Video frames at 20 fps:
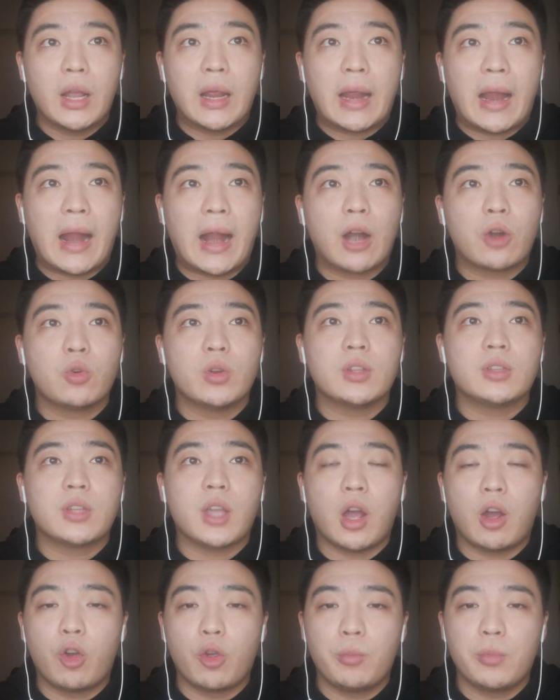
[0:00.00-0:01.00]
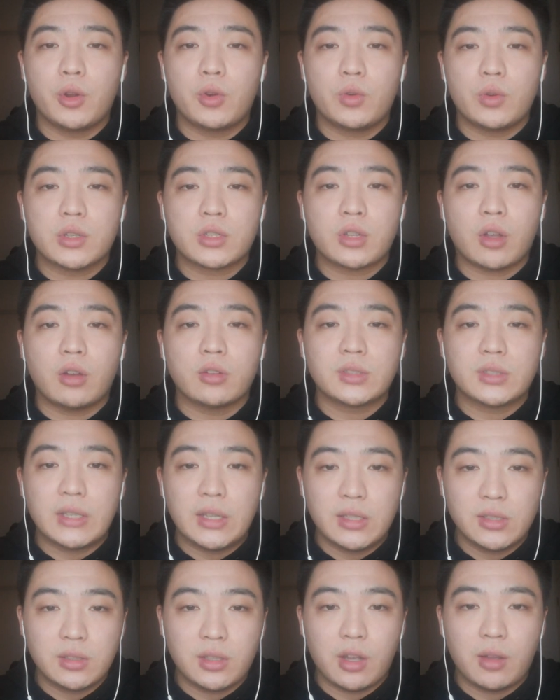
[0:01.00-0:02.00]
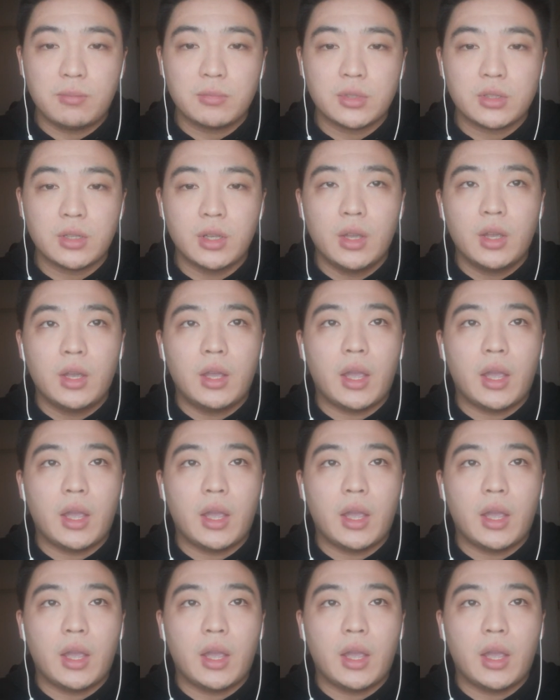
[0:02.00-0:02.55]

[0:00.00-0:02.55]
current human resource systems